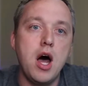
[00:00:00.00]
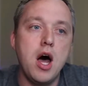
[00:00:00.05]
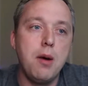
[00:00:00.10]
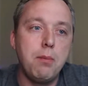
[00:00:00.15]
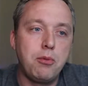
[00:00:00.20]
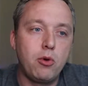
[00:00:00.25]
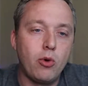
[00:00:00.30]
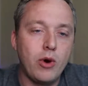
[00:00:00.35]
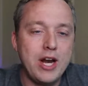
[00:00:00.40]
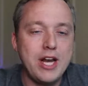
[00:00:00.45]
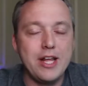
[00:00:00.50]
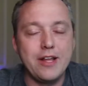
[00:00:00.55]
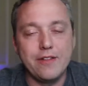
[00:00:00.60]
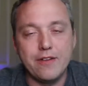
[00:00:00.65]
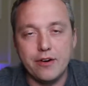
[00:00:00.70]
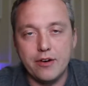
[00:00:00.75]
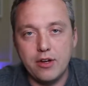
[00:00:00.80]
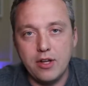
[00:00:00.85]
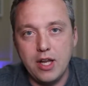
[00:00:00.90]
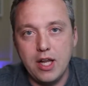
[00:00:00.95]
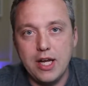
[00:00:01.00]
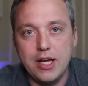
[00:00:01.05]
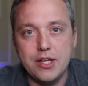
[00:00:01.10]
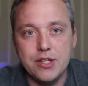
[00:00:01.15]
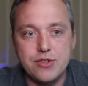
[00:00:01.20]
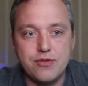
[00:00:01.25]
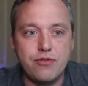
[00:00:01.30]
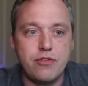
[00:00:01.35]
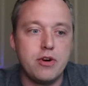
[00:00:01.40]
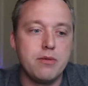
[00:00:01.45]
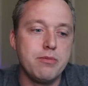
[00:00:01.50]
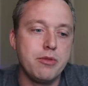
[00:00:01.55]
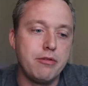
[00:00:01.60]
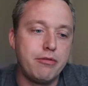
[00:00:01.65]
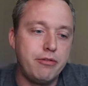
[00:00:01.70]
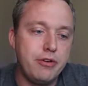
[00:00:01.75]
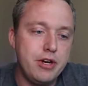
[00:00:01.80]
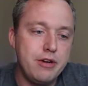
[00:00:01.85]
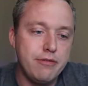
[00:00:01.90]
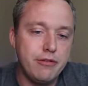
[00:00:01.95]
upgrading their clients from
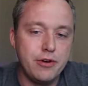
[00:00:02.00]
the free